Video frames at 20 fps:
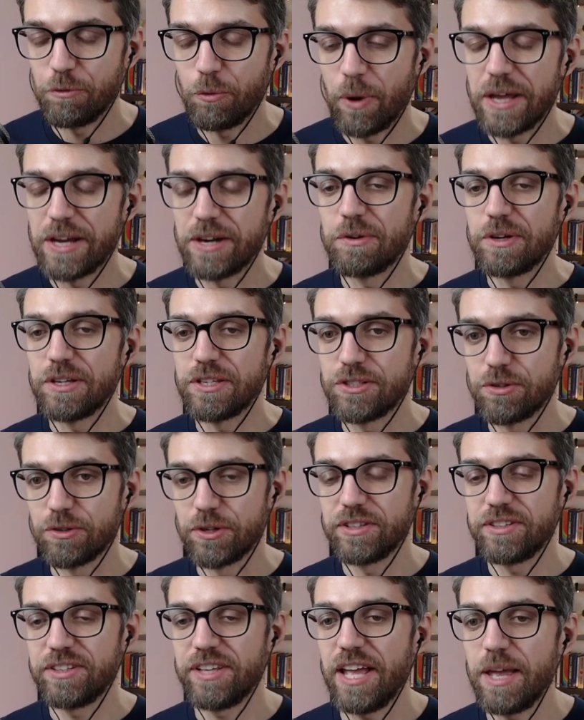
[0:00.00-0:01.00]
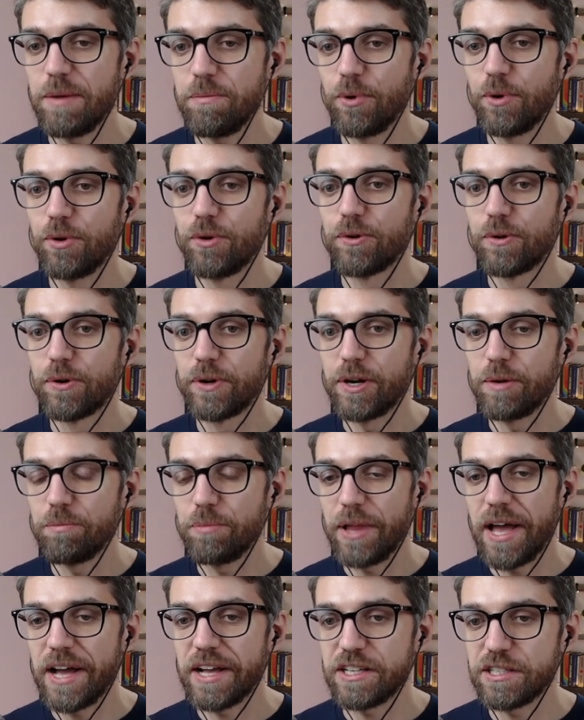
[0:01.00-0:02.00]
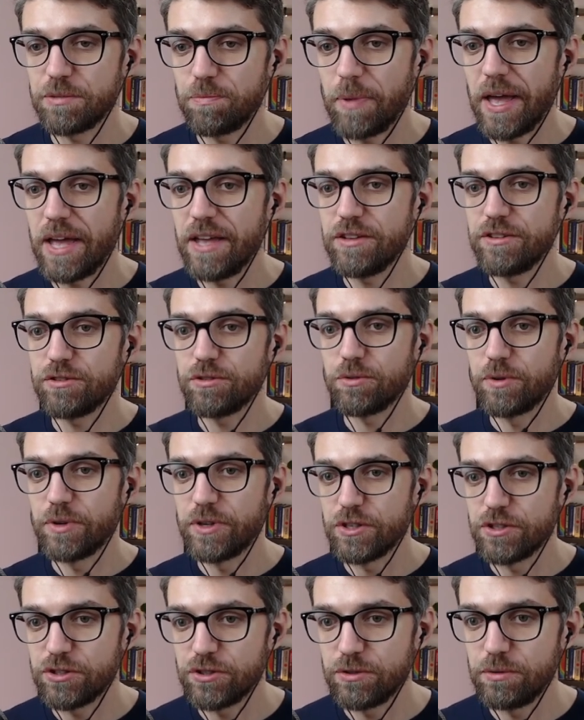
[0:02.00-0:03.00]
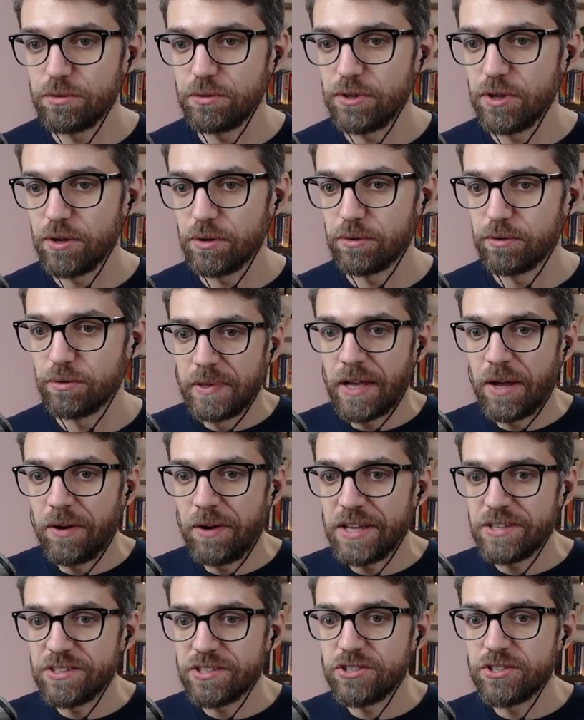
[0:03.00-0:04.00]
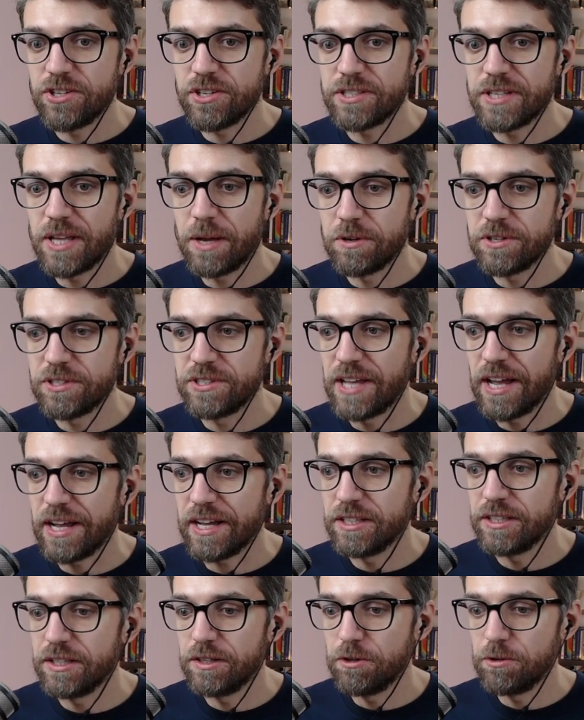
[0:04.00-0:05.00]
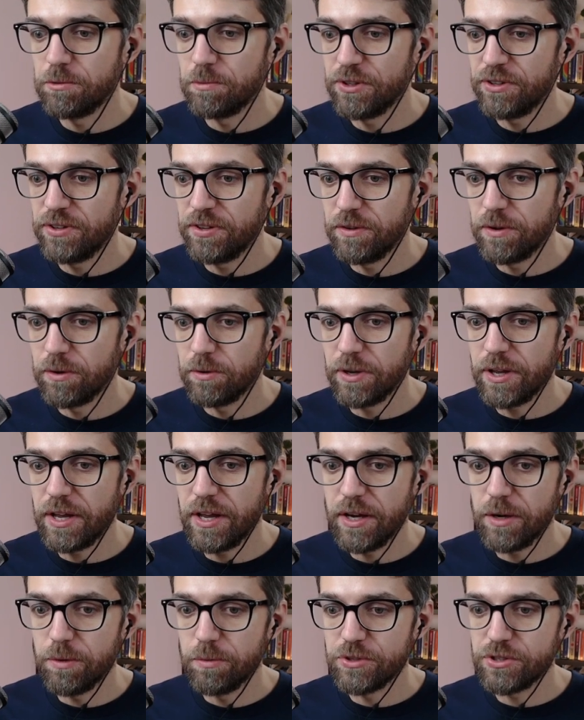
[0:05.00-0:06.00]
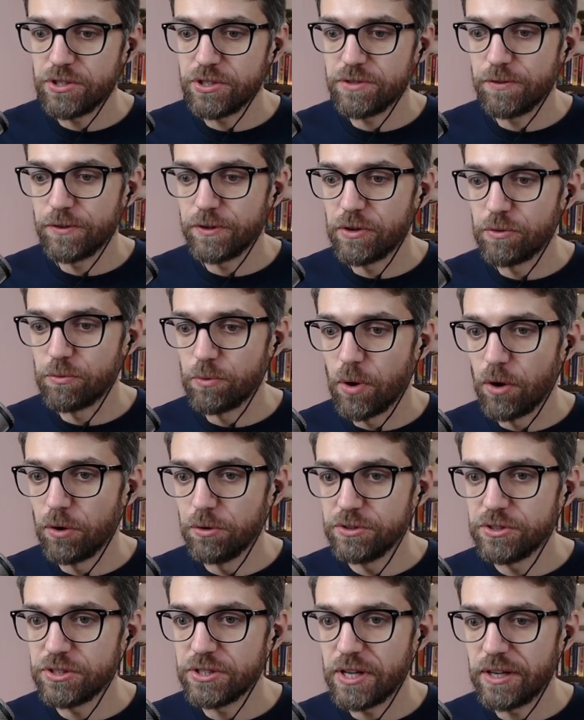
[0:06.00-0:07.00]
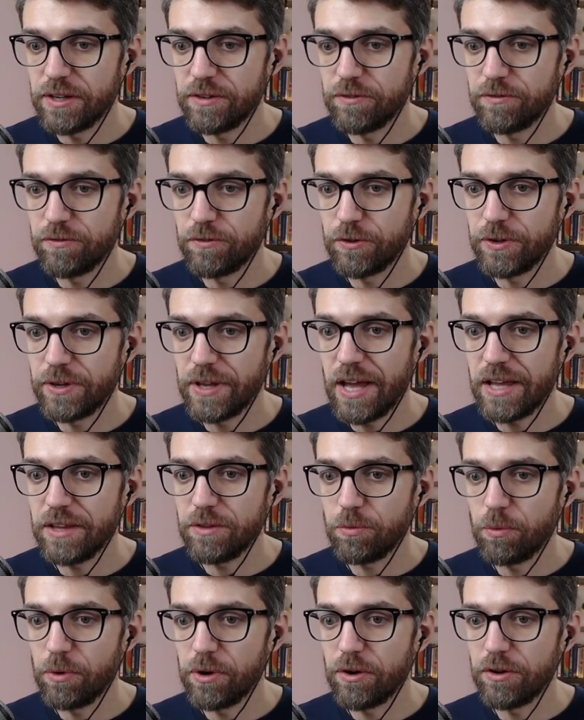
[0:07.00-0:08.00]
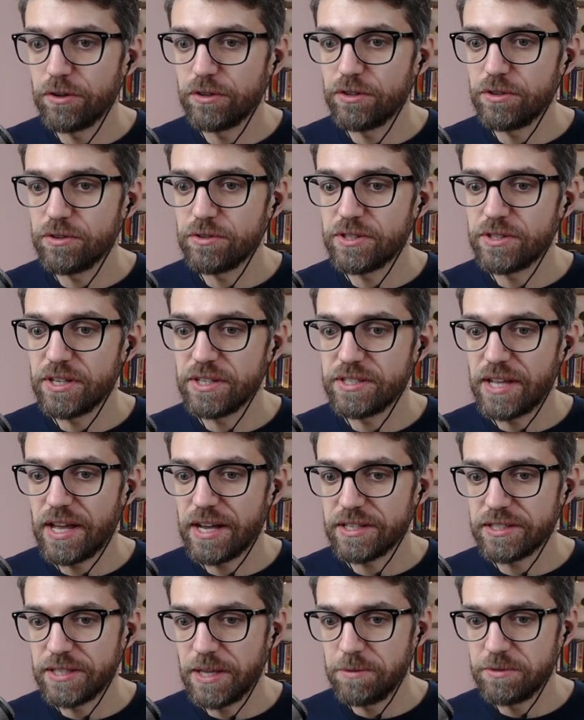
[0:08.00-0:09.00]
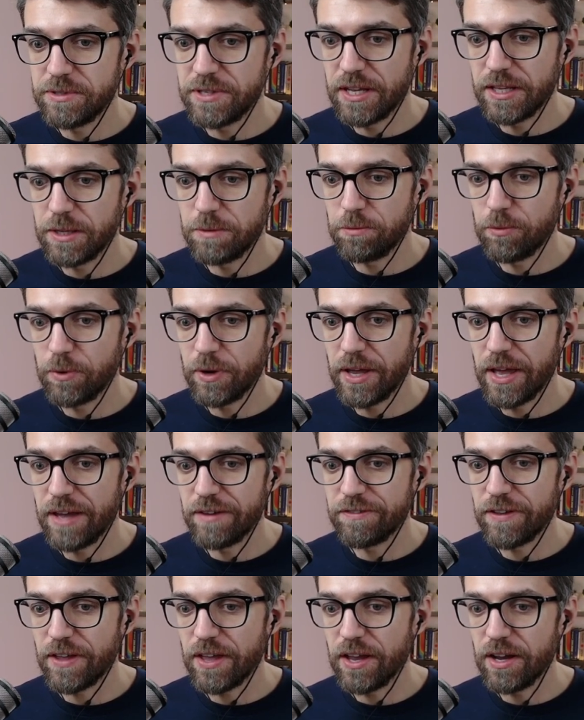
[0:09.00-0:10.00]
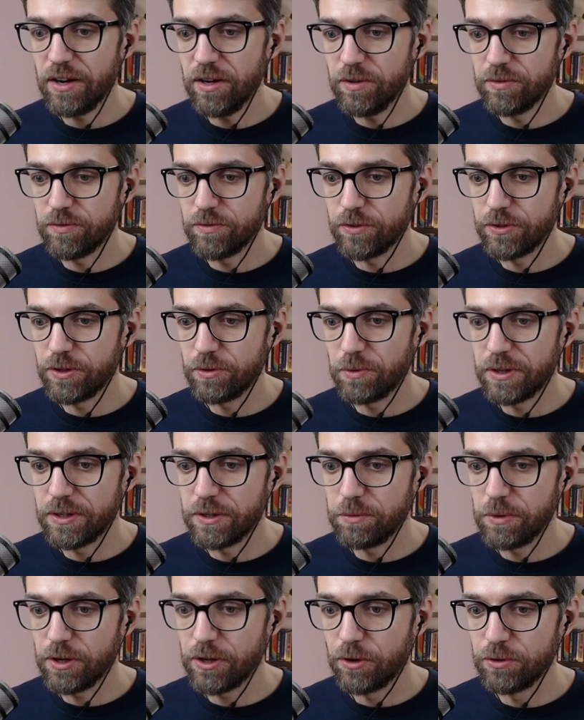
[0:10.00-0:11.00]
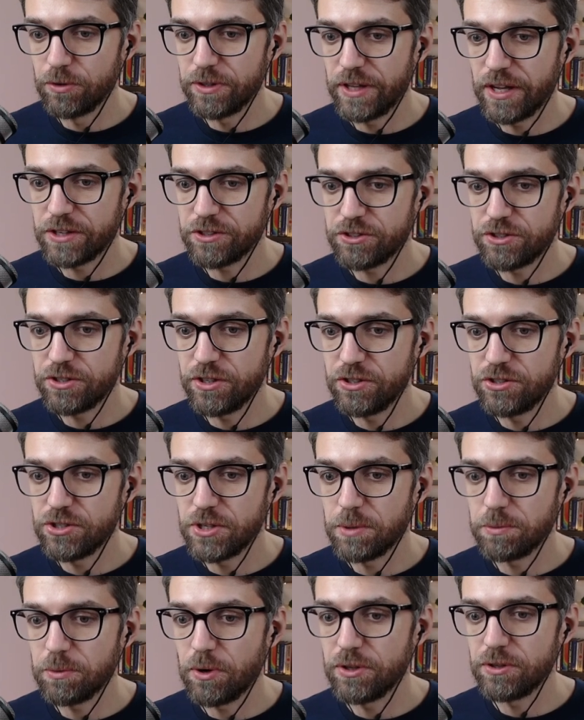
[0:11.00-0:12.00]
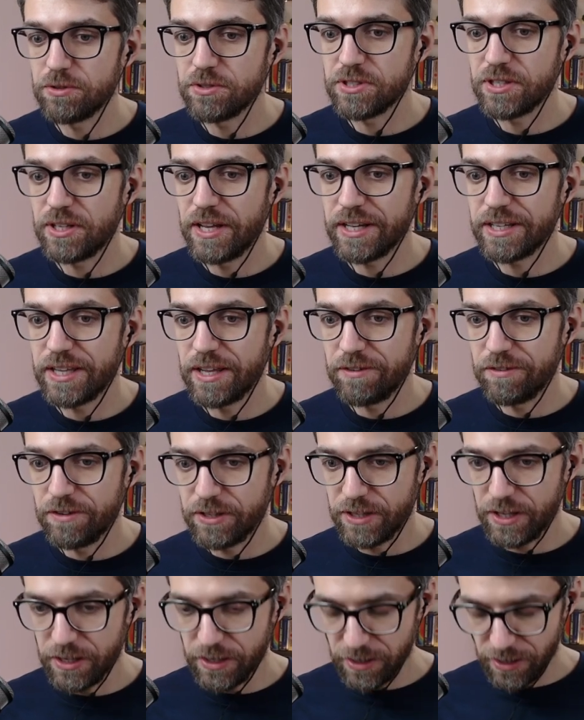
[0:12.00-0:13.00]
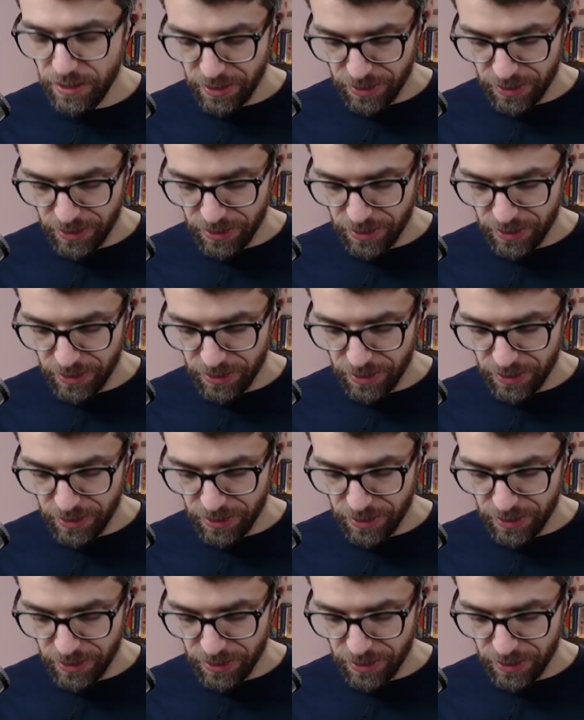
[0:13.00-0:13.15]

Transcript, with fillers: whether it's on a table or in a blank space or in a studio. Now let's adjust our secondary material here, which is for the roads. And for that, we're going to use the exact same setup we have here for the one that we call texture. So I'm going to select everything